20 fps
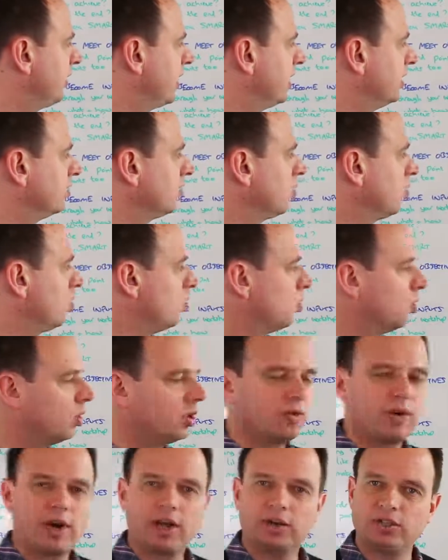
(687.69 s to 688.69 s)
events all
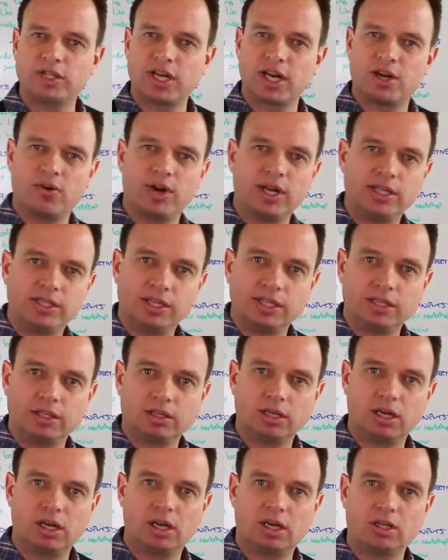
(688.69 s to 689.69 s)
around
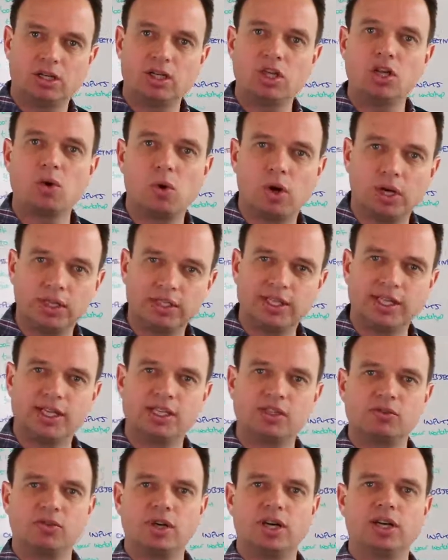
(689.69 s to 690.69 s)
generating new
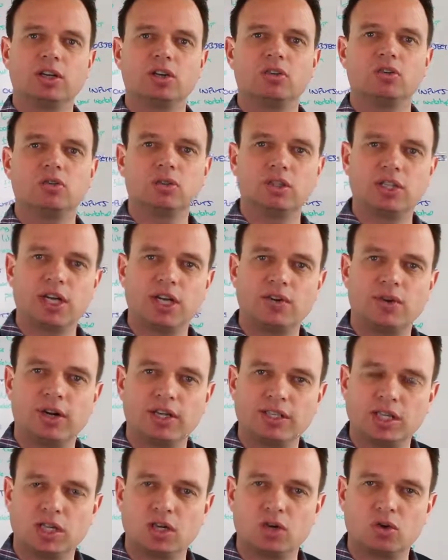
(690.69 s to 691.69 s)
ideas,
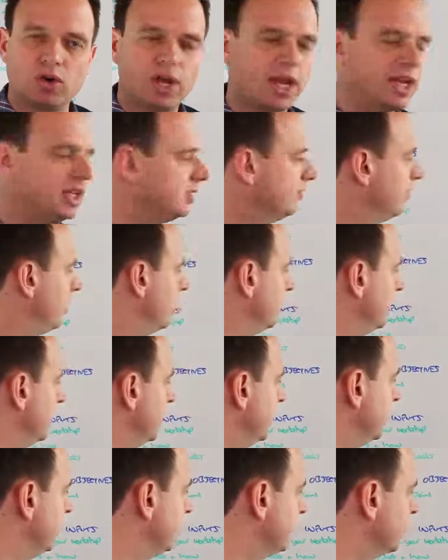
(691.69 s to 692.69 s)
generating creative
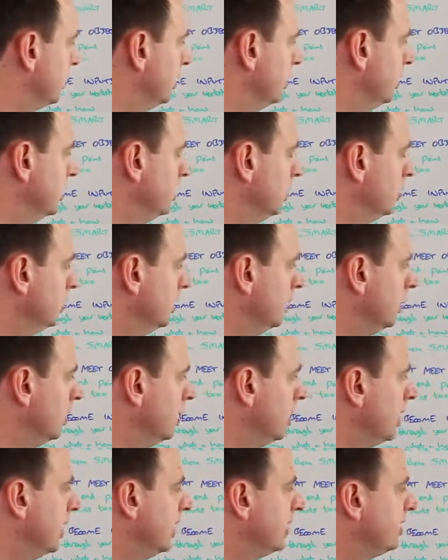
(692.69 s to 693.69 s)
ideas.
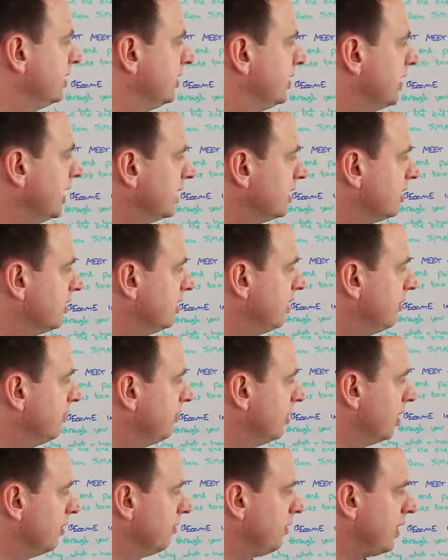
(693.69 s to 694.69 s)
There's 6
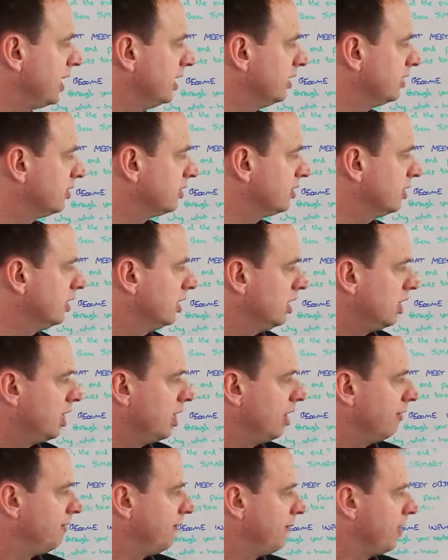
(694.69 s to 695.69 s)
different events
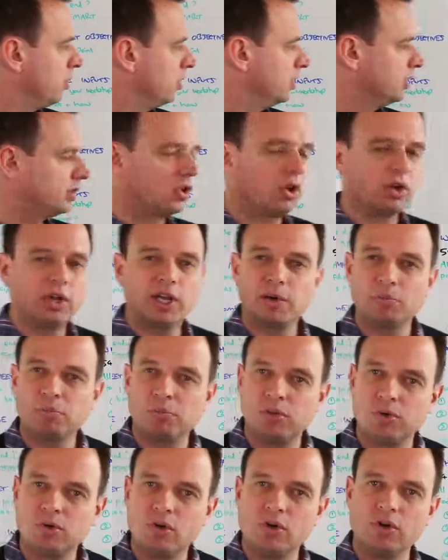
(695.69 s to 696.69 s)
focused on
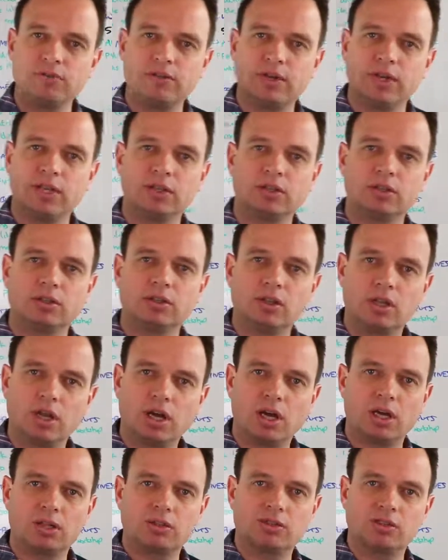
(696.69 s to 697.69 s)
improving
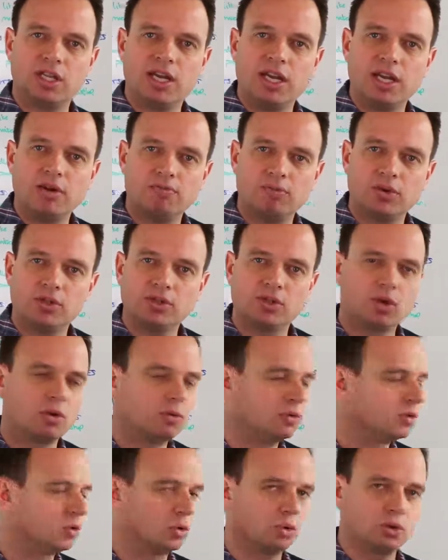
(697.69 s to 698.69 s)
team
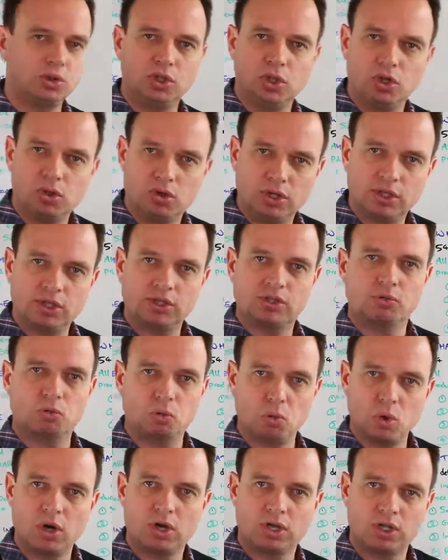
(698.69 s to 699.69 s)
results or
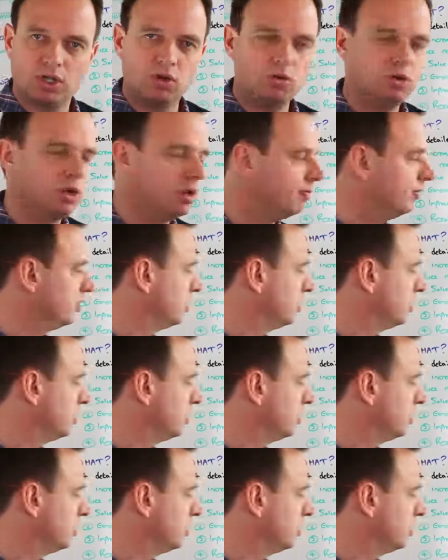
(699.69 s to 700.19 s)
work unit